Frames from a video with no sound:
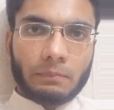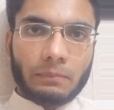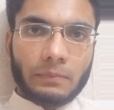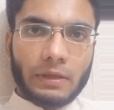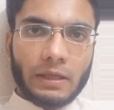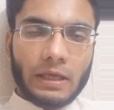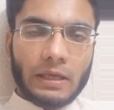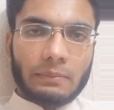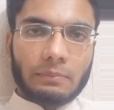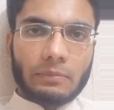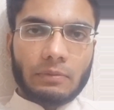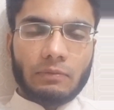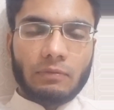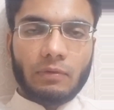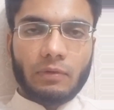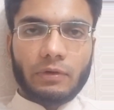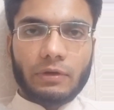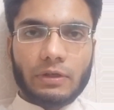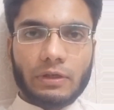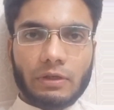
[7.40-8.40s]
name
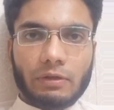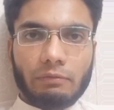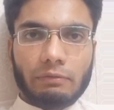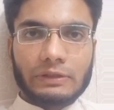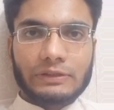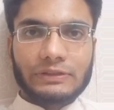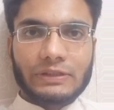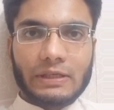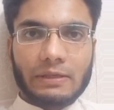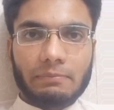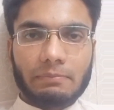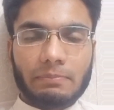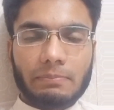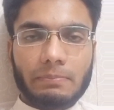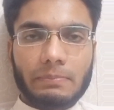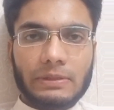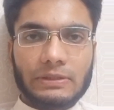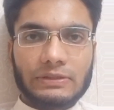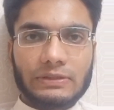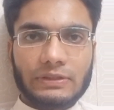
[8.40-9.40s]
for your WhatsApp
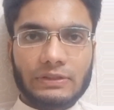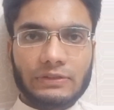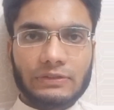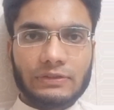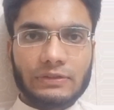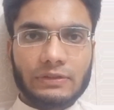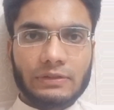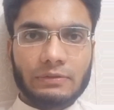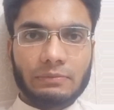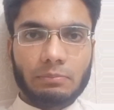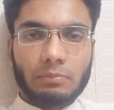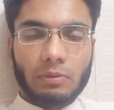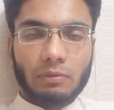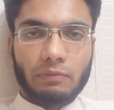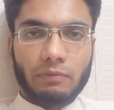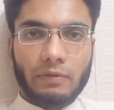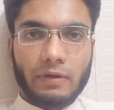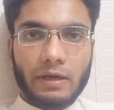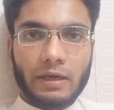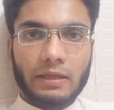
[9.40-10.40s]
business
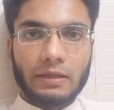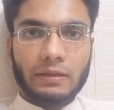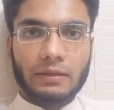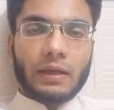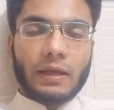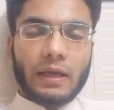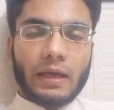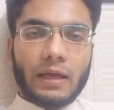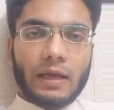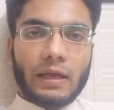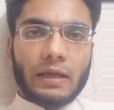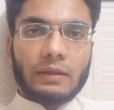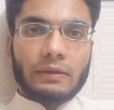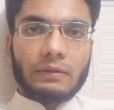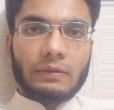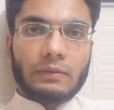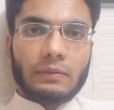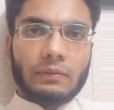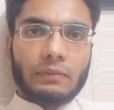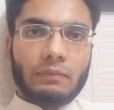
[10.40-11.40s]
profile and
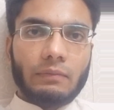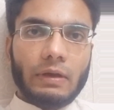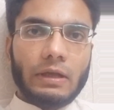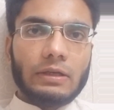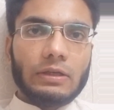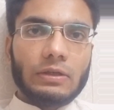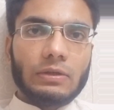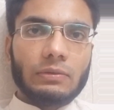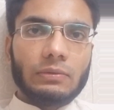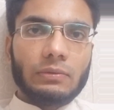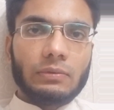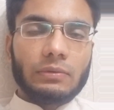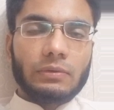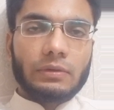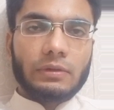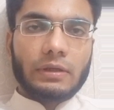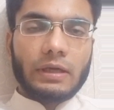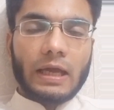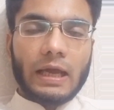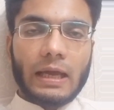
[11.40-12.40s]
when you
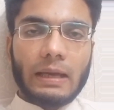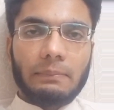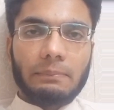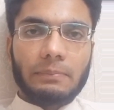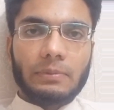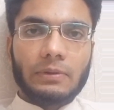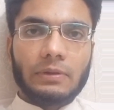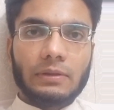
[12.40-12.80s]
tap